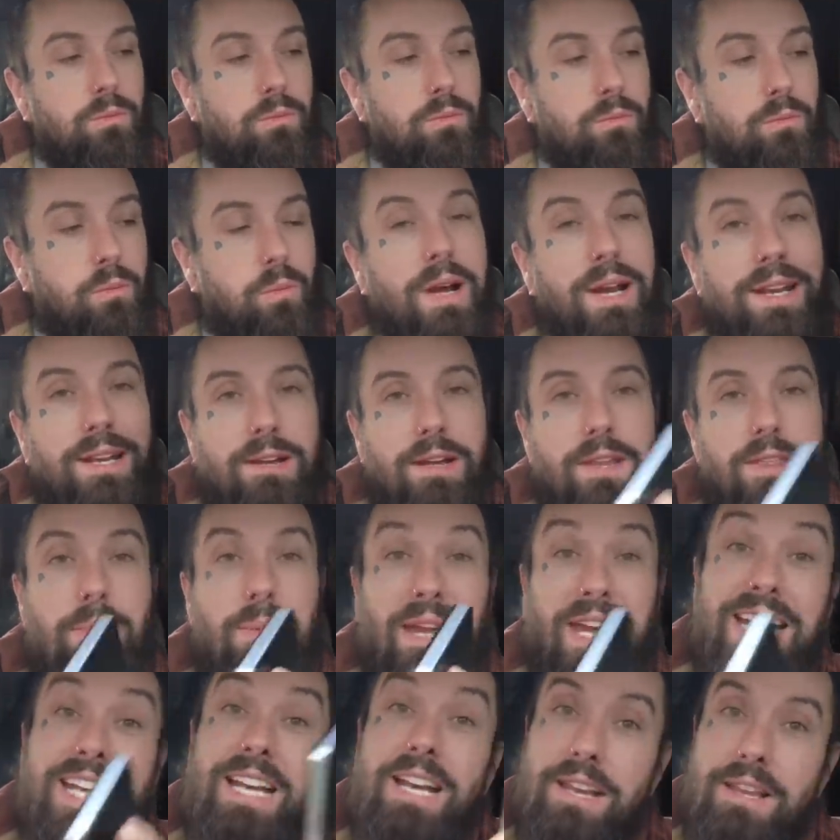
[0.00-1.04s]
When, at the
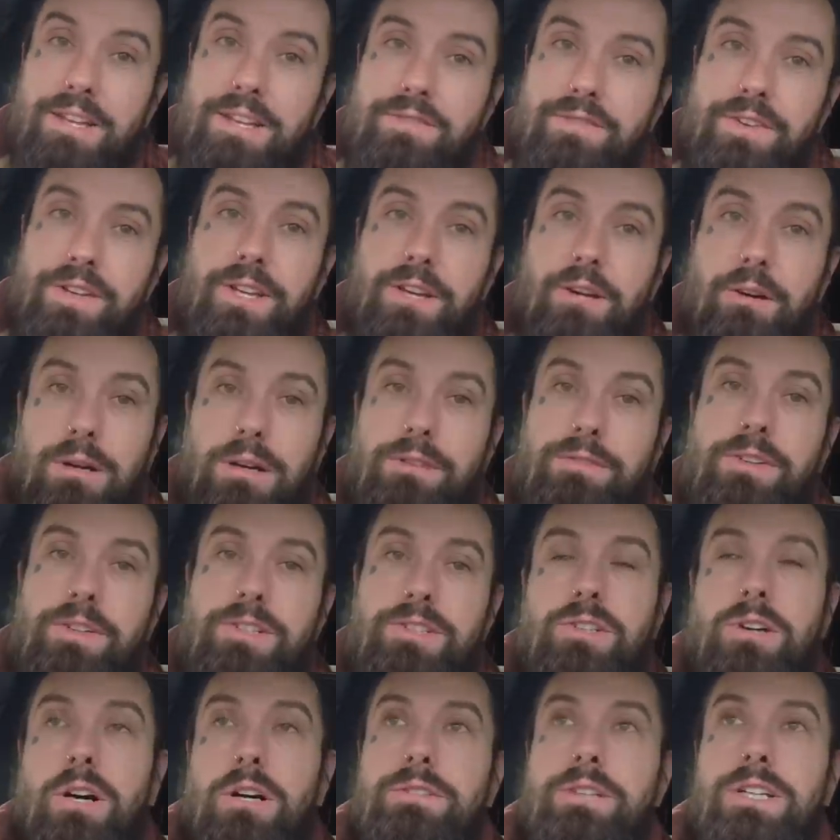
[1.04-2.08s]
beginning of this video, when I first
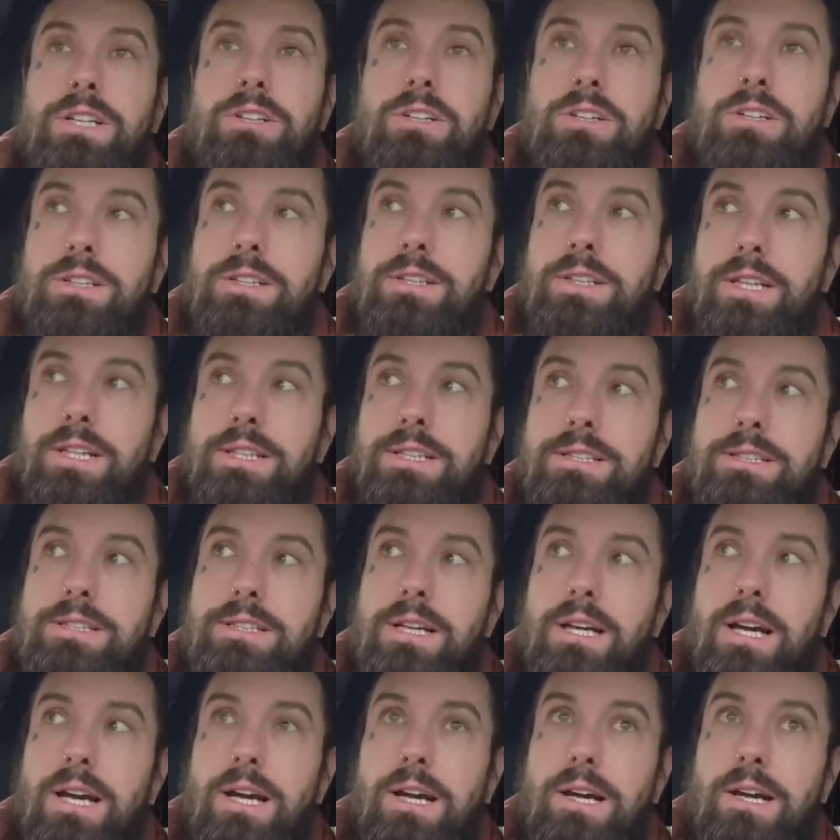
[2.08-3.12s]
started recording this,
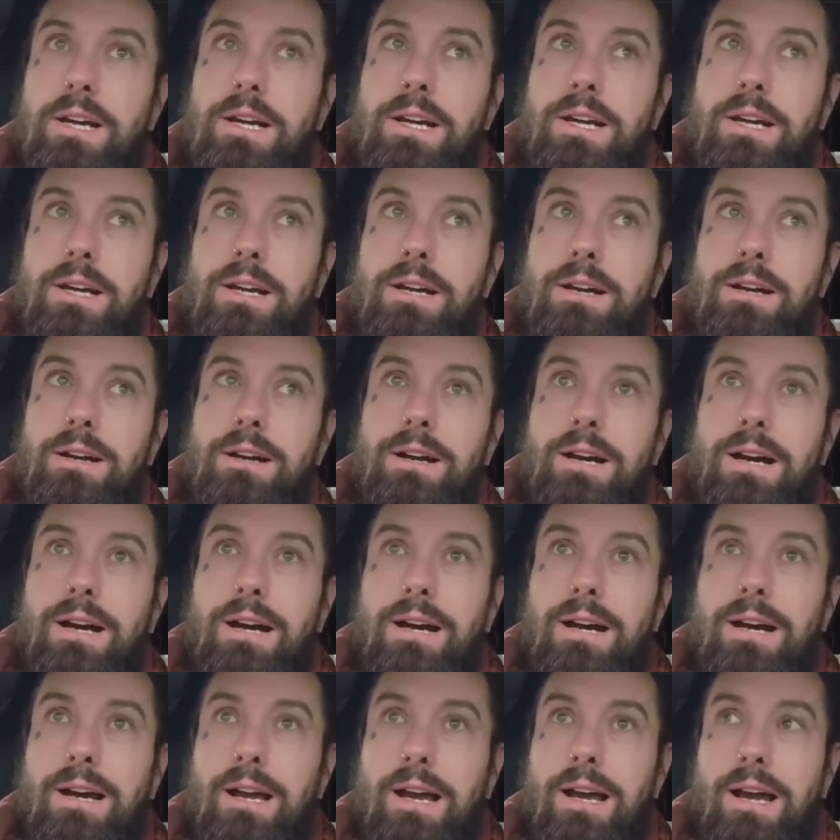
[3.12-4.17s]

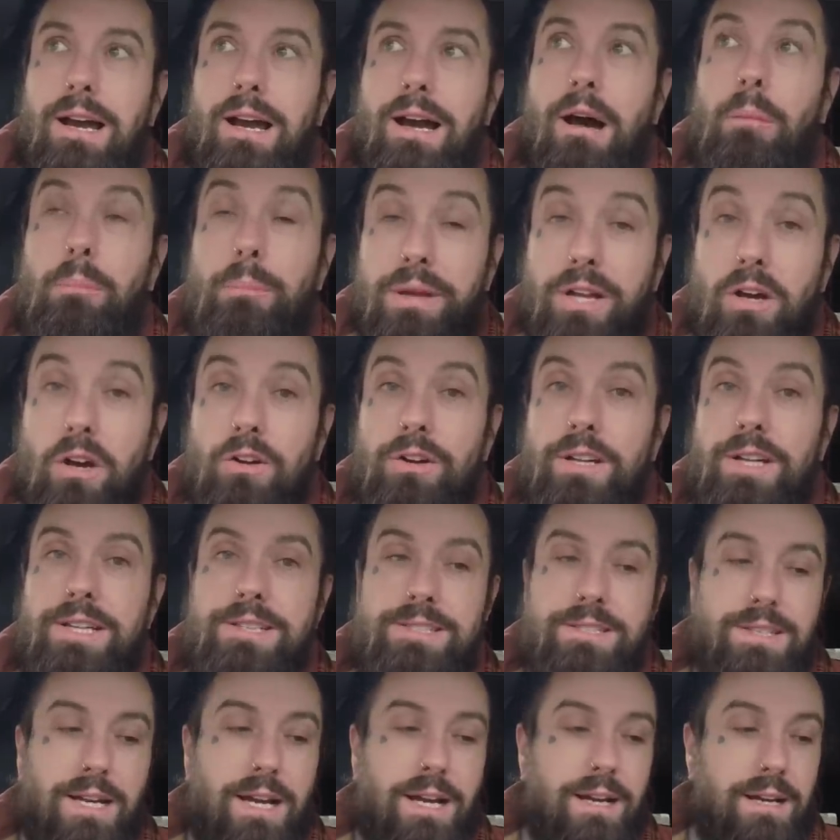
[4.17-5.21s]
I'll be
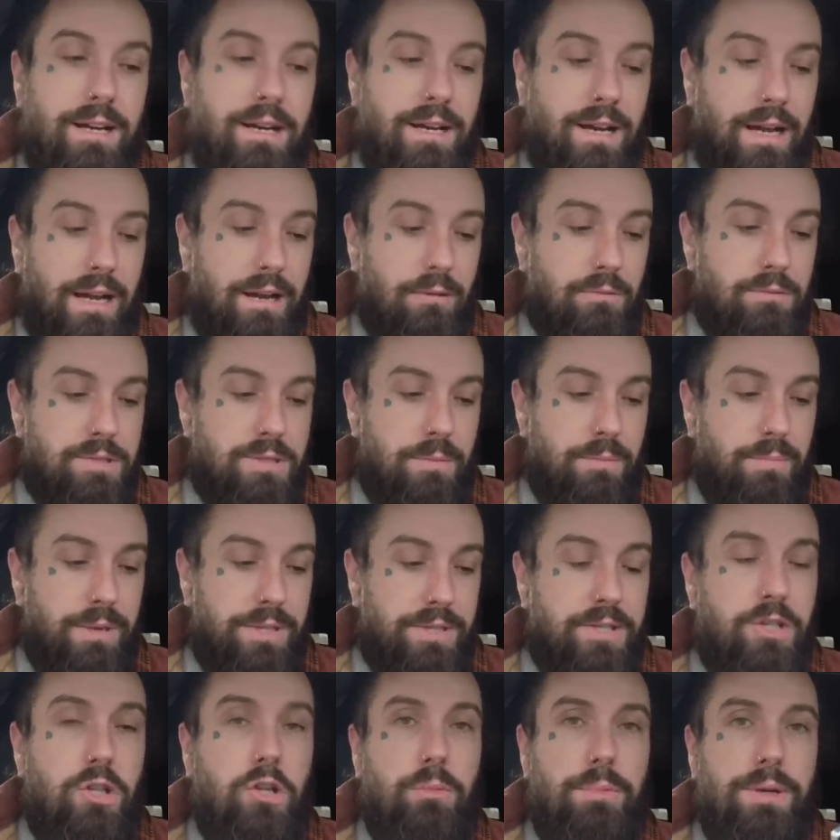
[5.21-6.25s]
honest, I was a bit
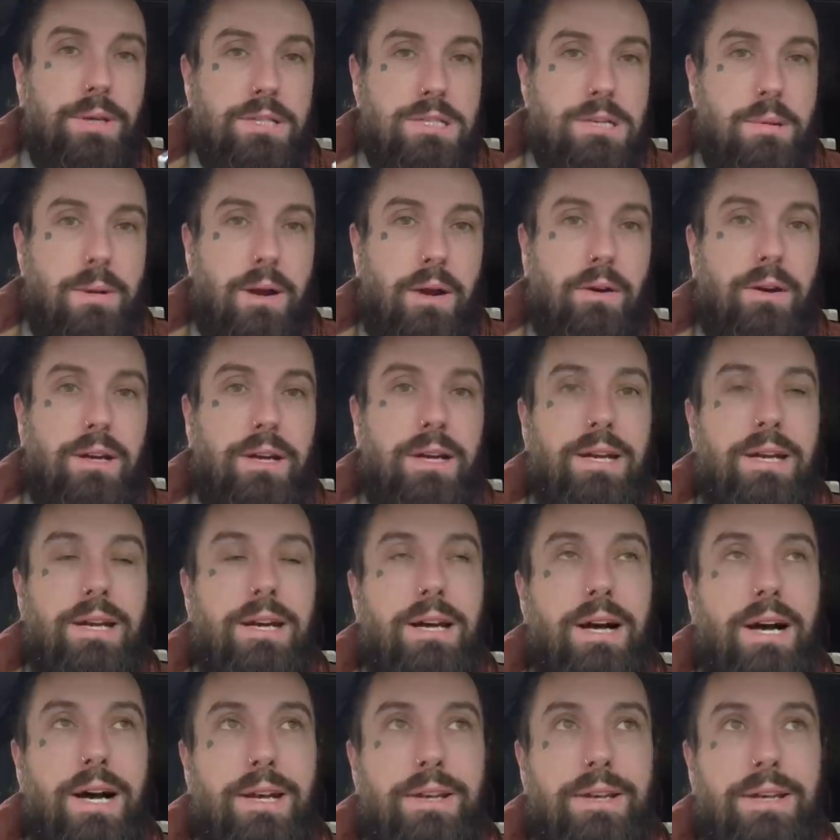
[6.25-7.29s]
dubious about it
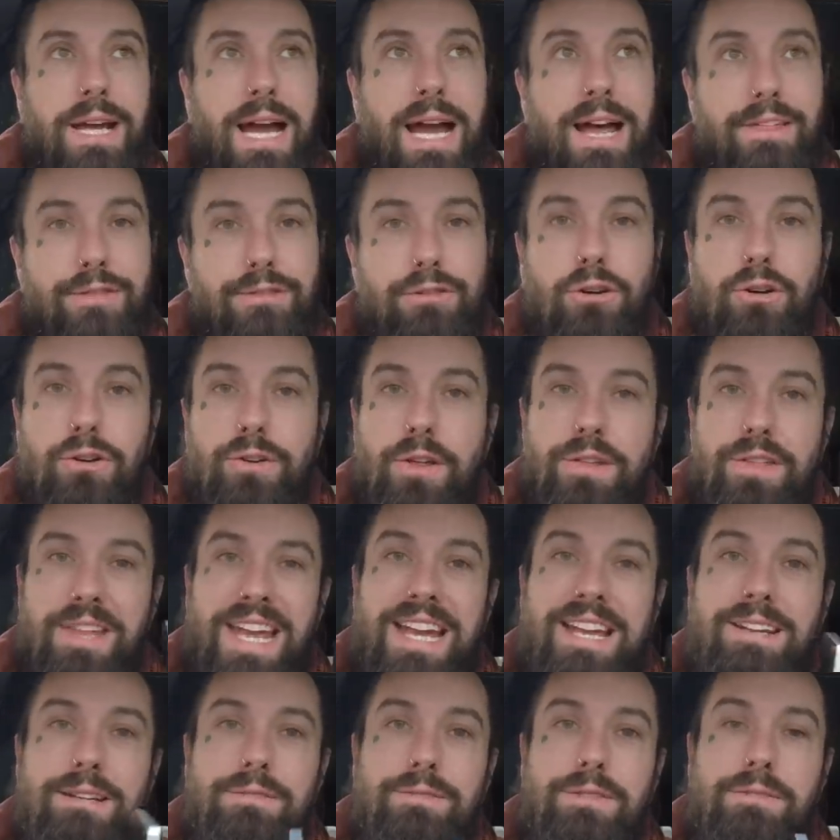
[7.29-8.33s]
and I thought that the
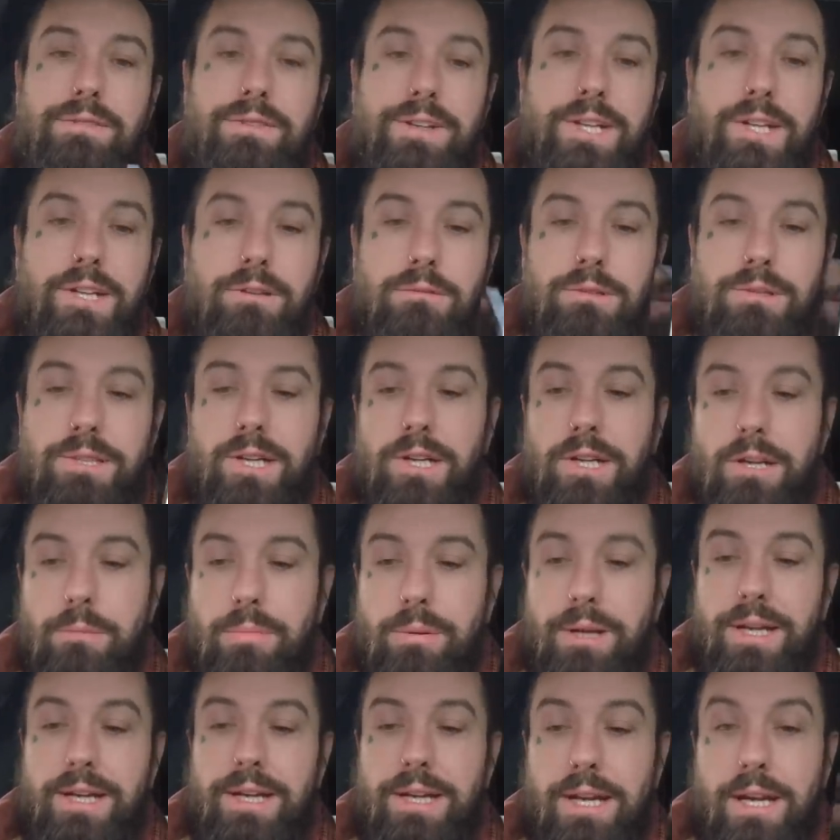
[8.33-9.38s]
end of the video was going to
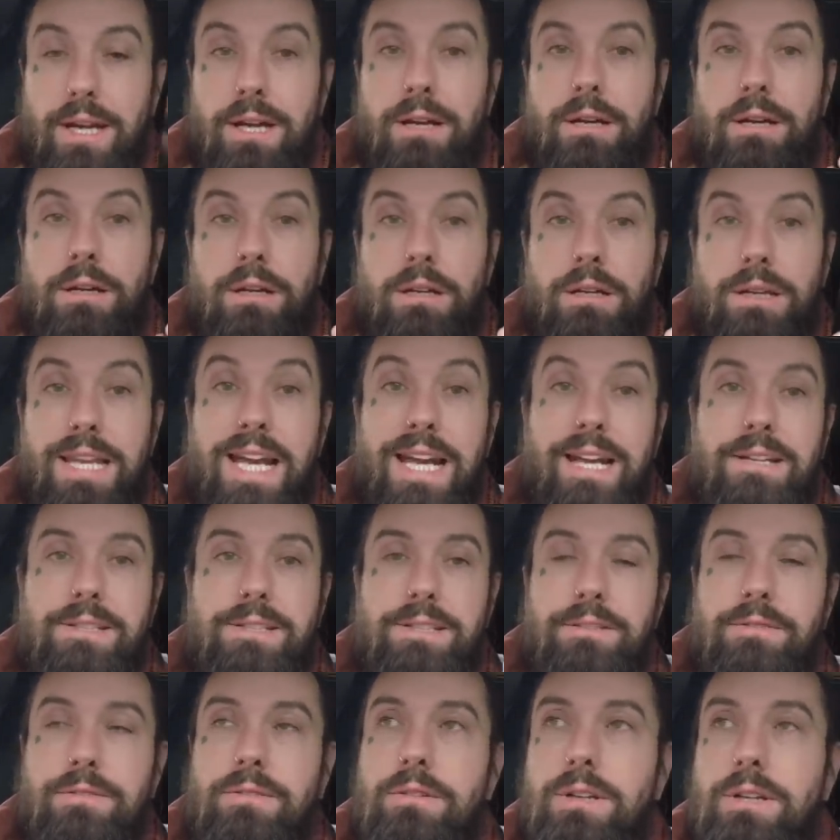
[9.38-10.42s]
be
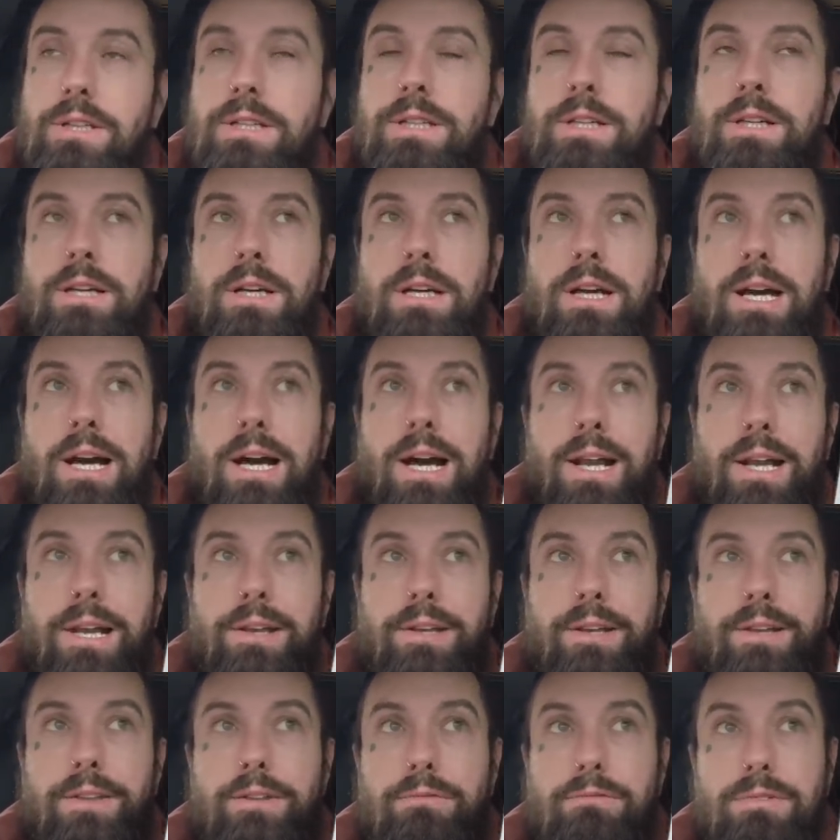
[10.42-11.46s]
negative.
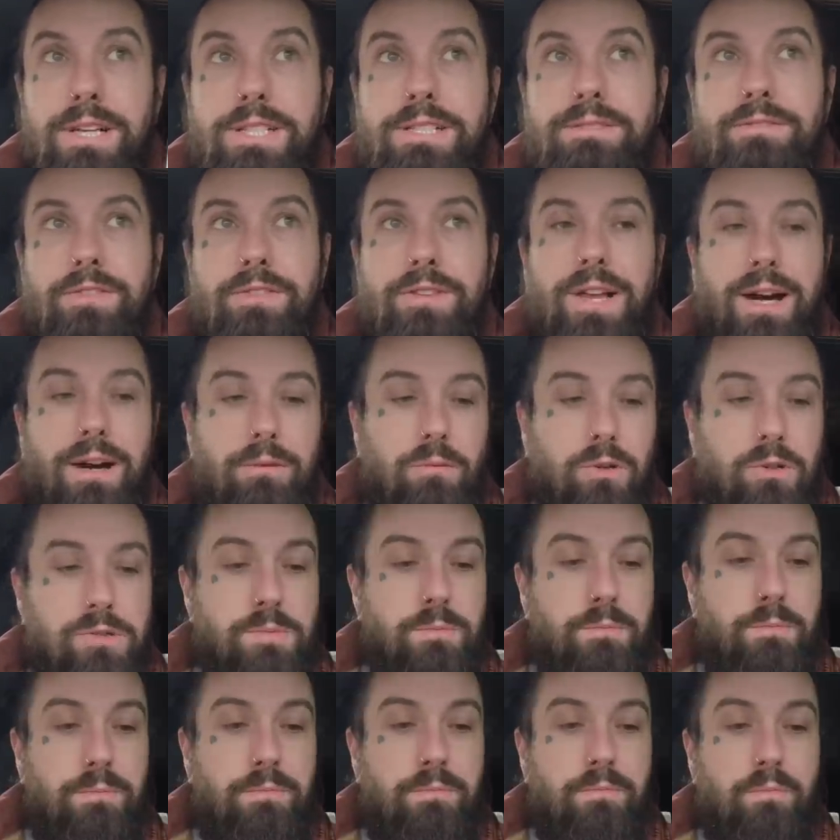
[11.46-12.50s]
And the reason for that was,
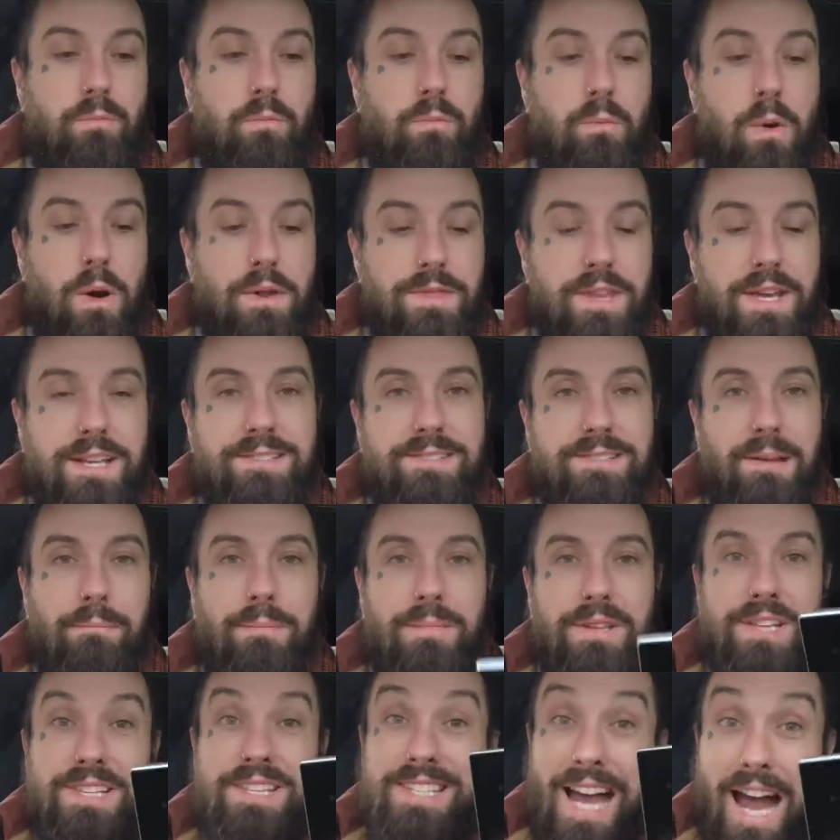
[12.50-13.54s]
when they sent me
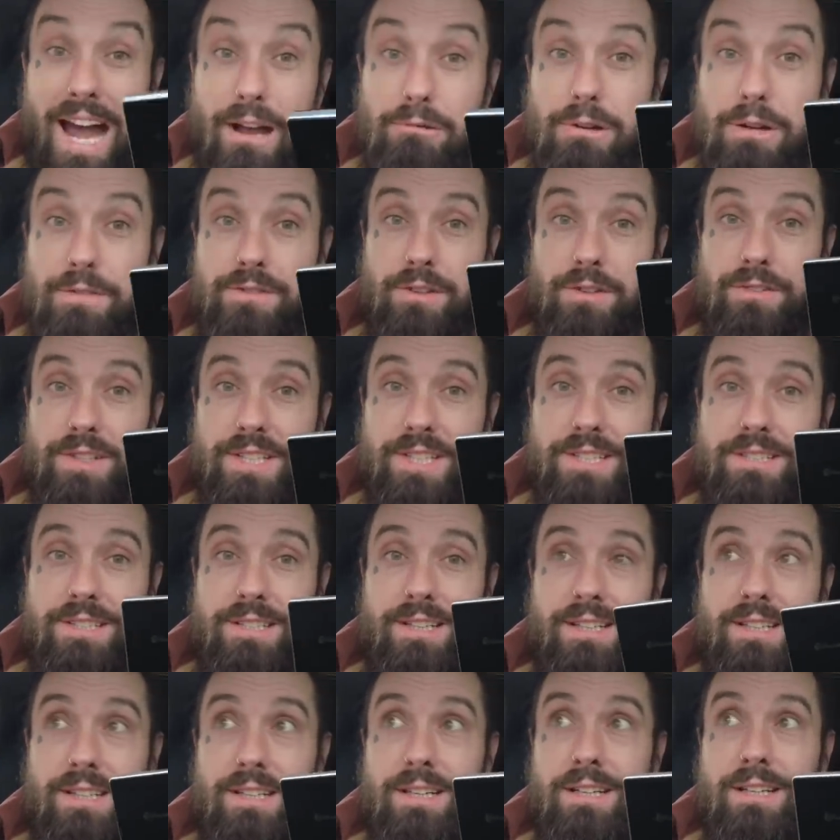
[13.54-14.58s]
the tariffs on this
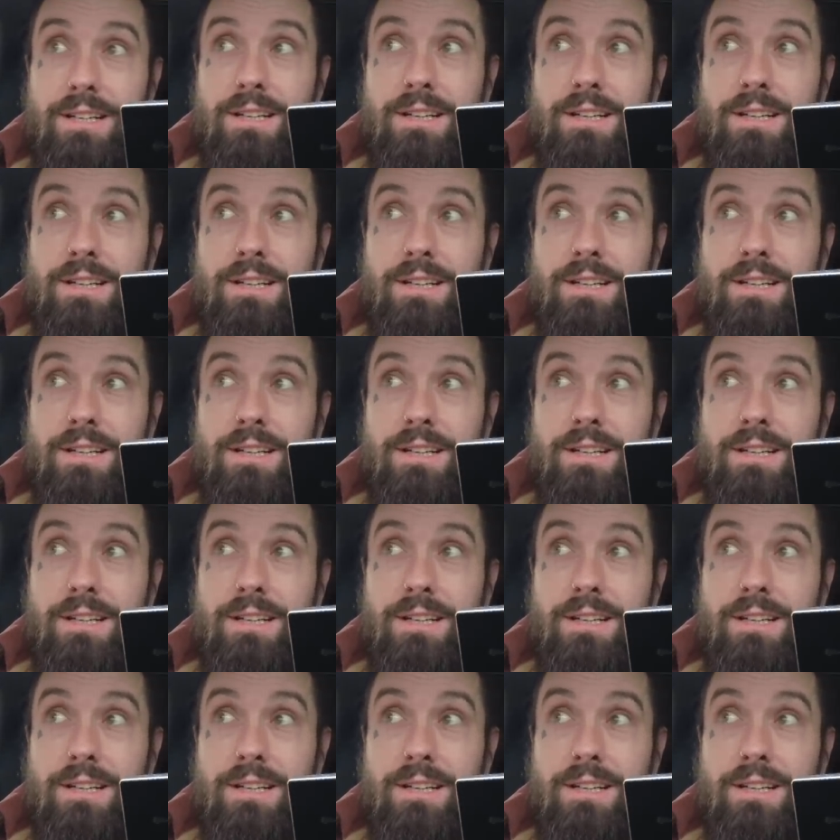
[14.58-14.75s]
thing,